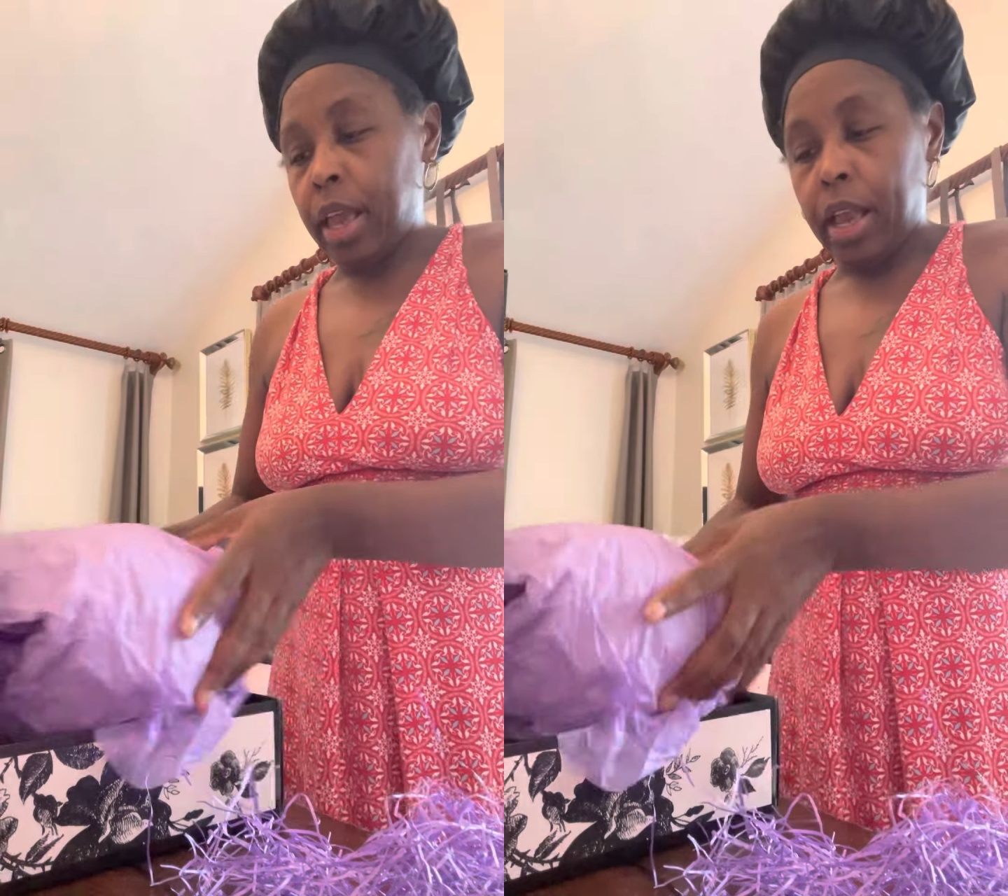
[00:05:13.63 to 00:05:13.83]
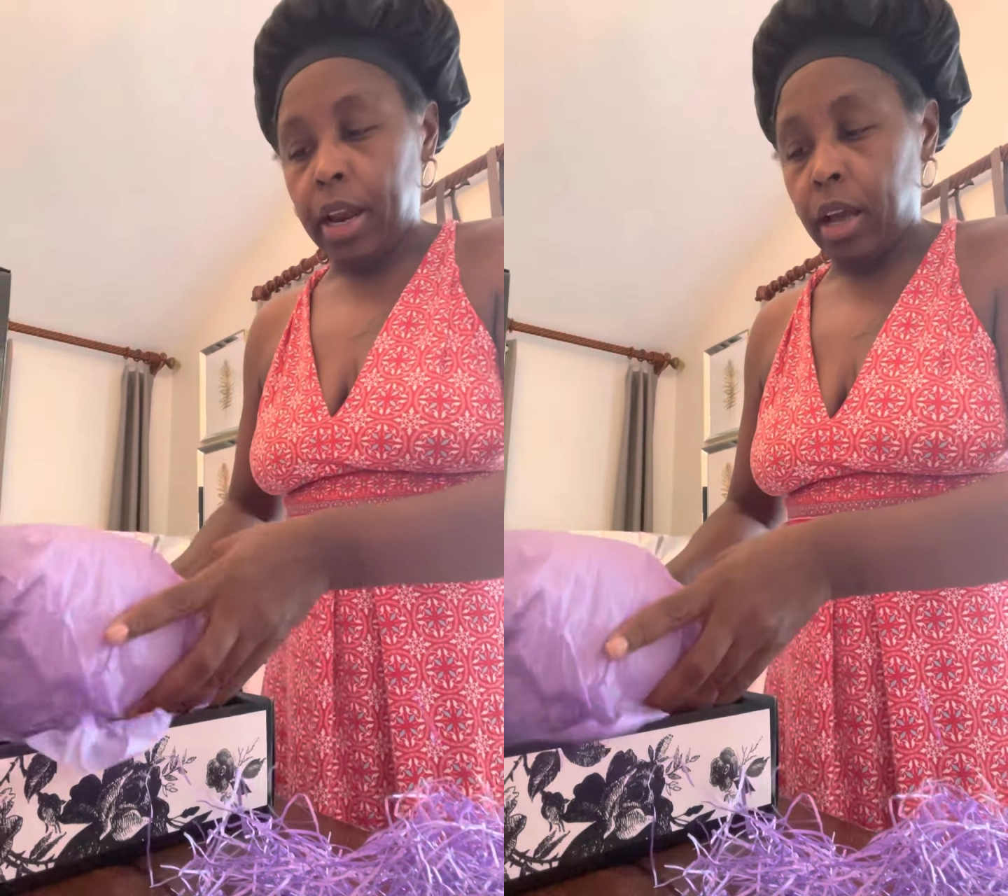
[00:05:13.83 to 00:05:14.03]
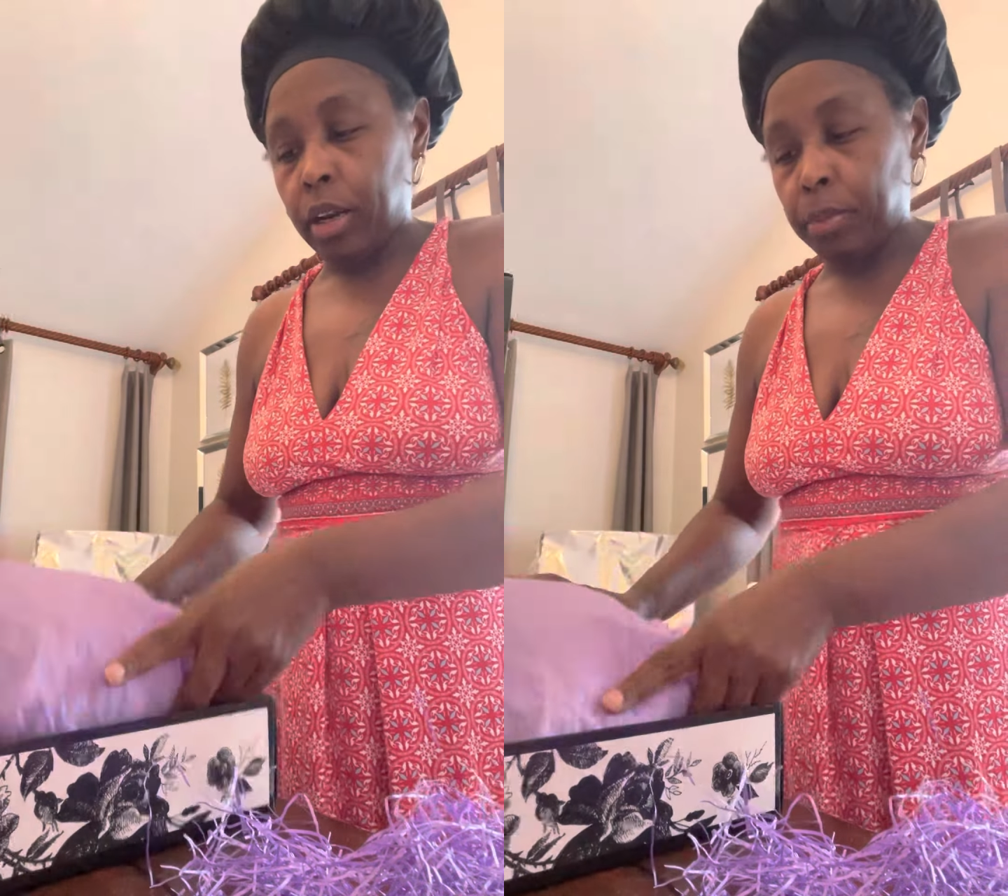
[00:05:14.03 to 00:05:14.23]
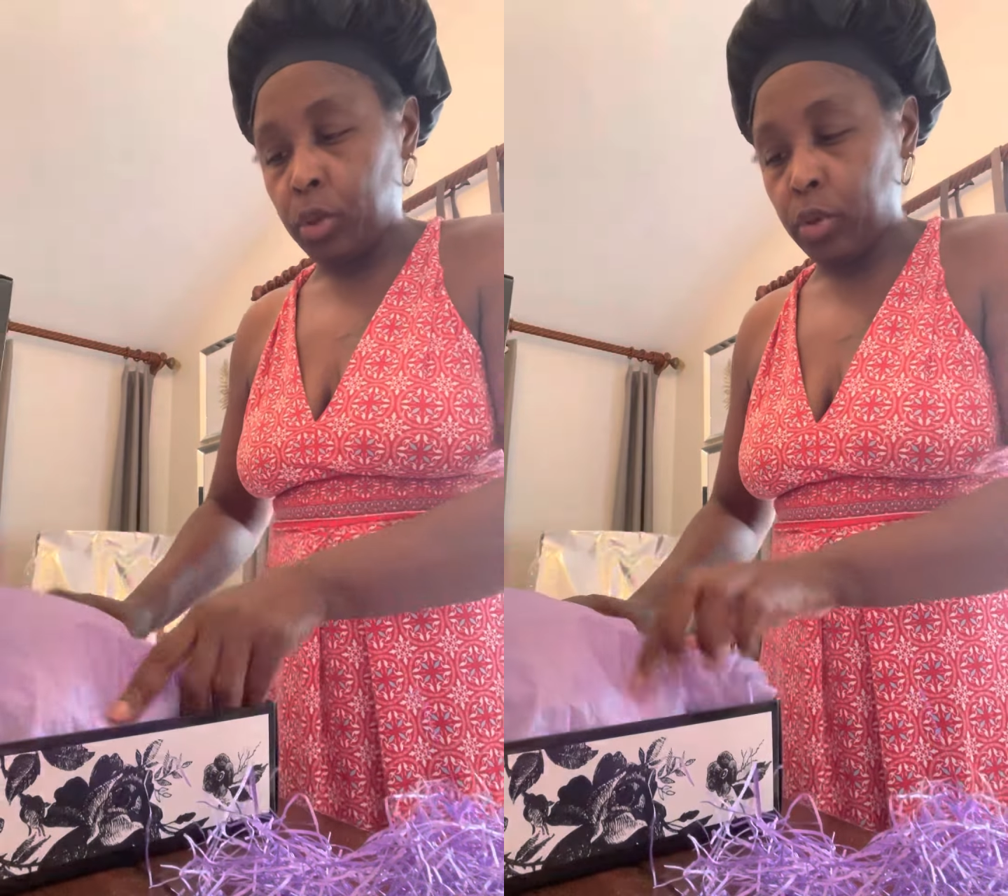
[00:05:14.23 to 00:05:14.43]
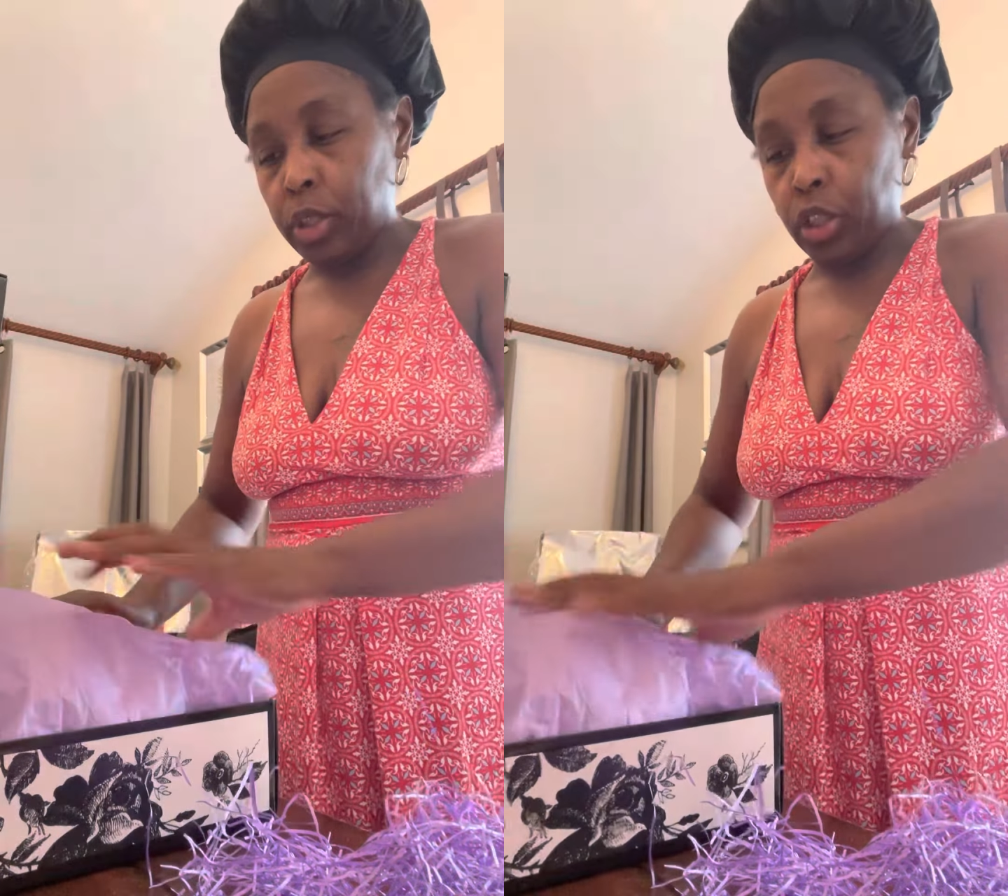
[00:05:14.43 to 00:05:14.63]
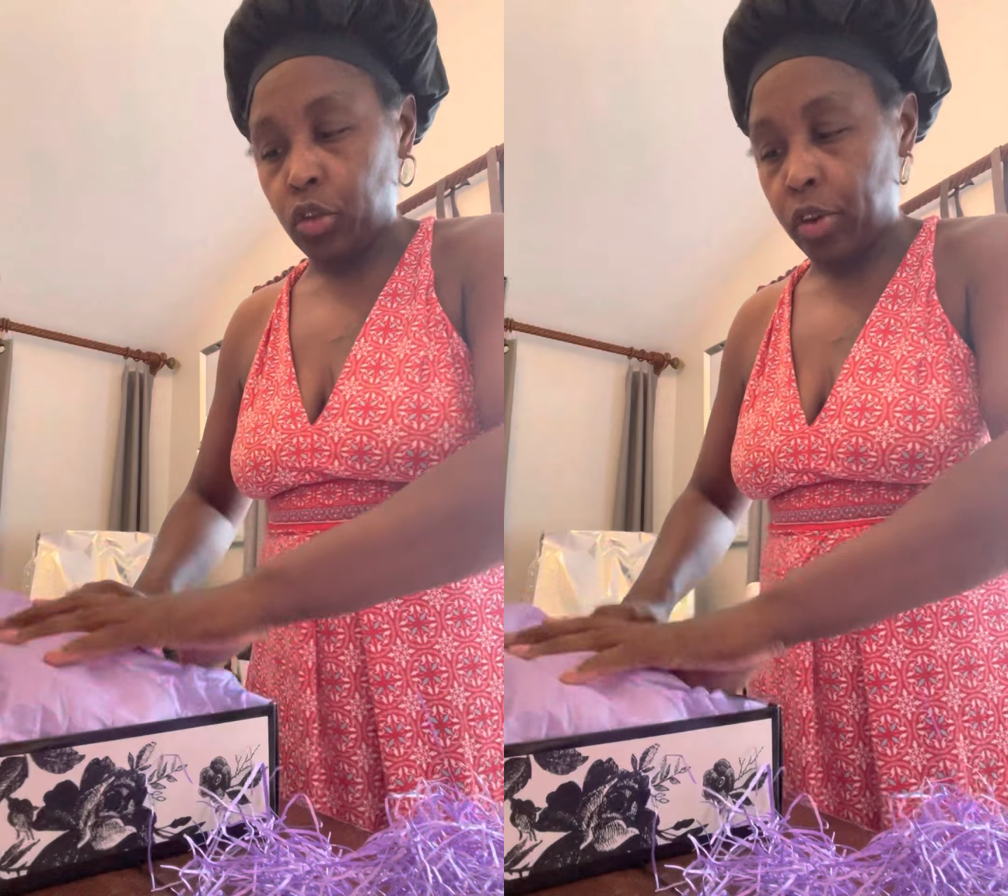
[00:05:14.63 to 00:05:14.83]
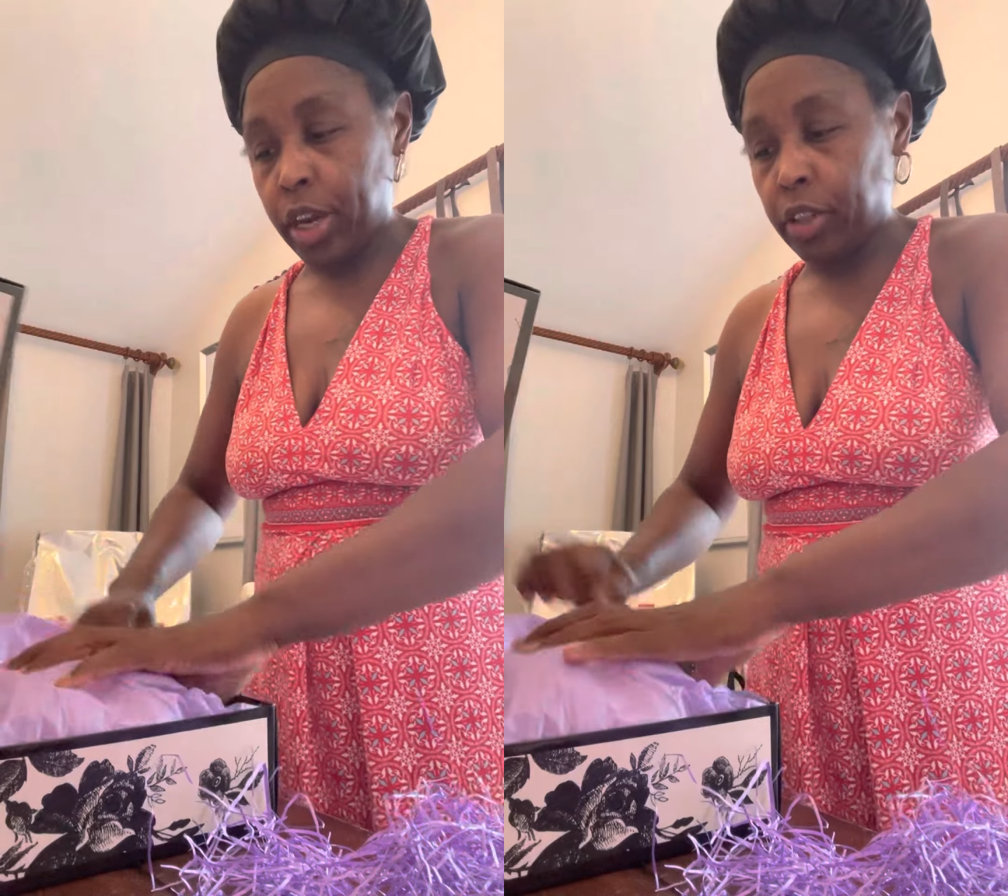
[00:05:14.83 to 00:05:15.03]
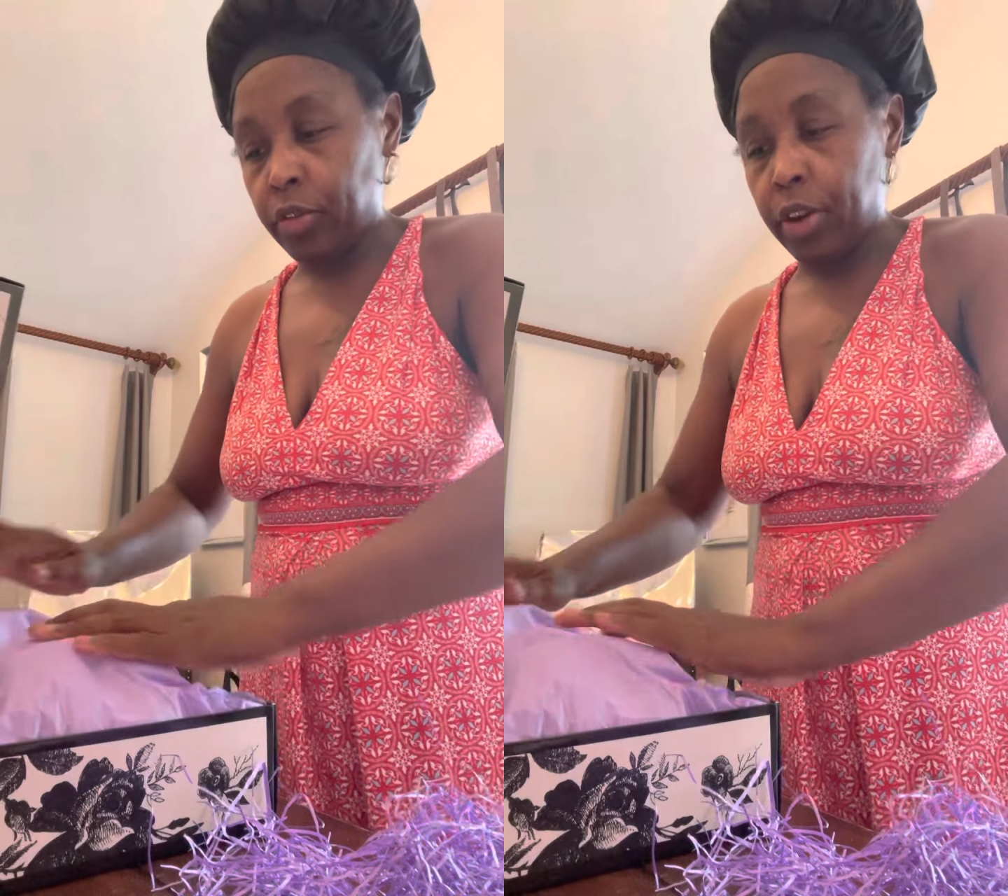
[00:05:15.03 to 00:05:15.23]
And all I'm doing is
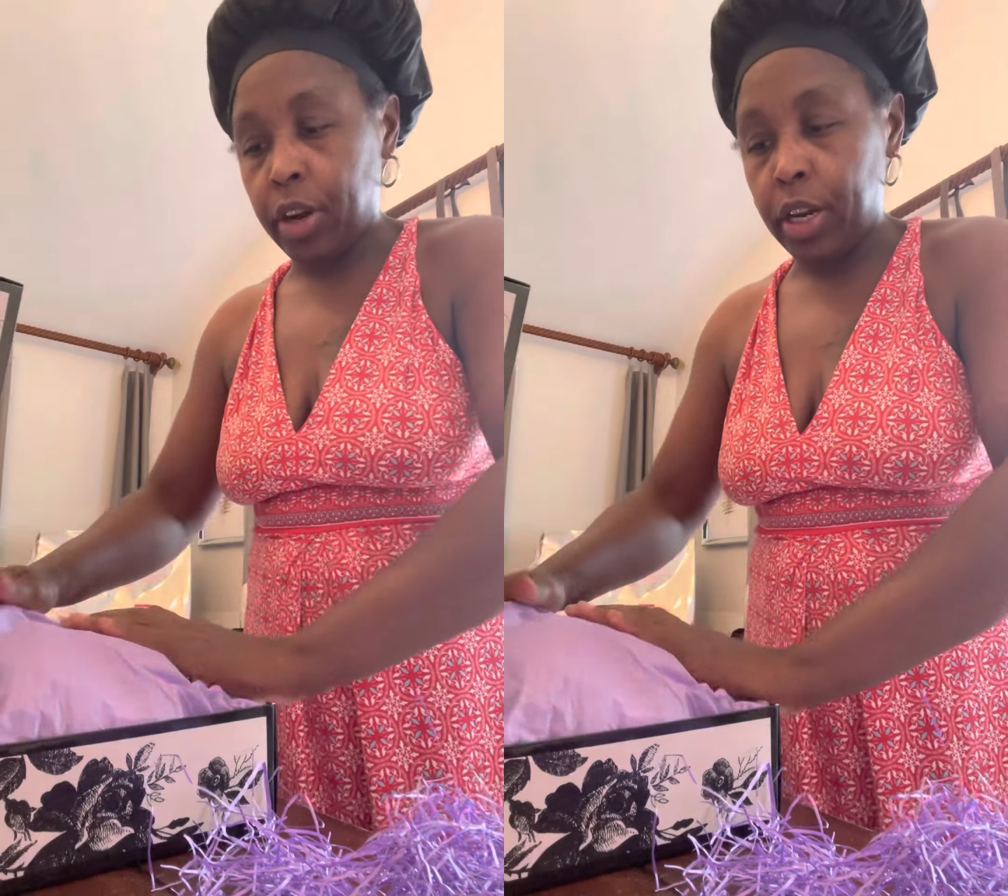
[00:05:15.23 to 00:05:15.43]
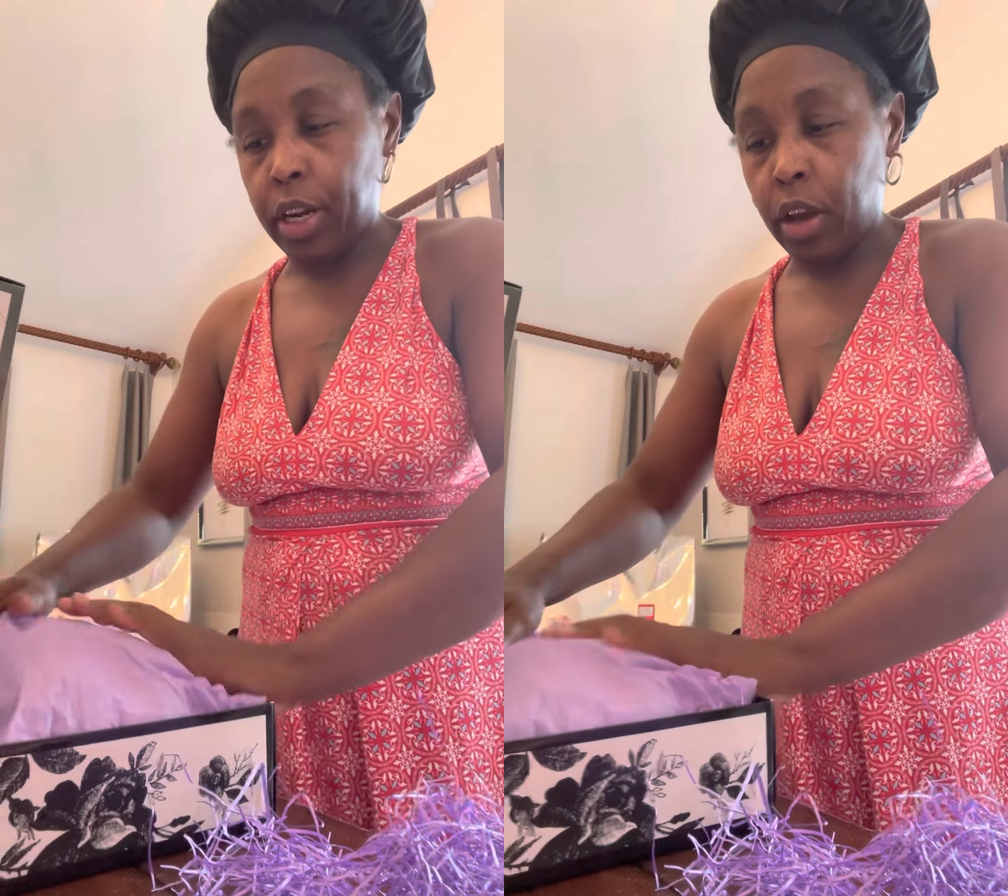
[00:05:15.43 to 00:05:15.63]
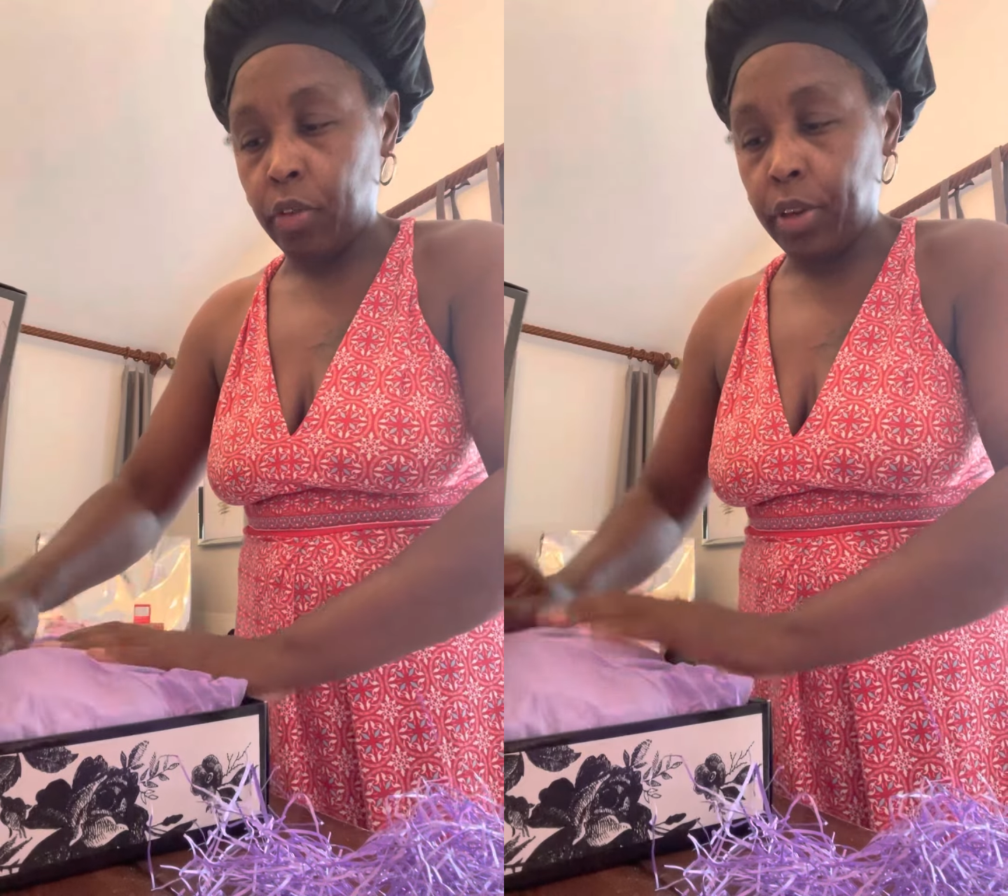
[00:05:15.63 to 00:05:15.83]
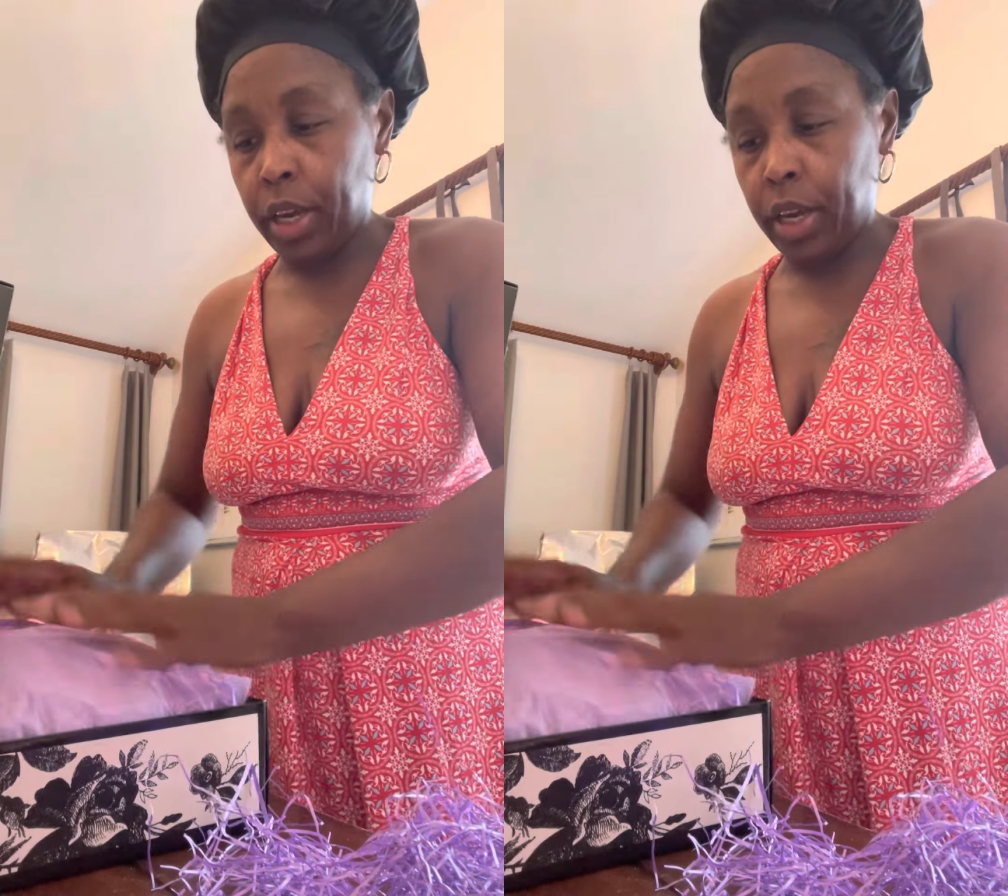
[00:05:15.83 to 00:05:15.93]
transferring it over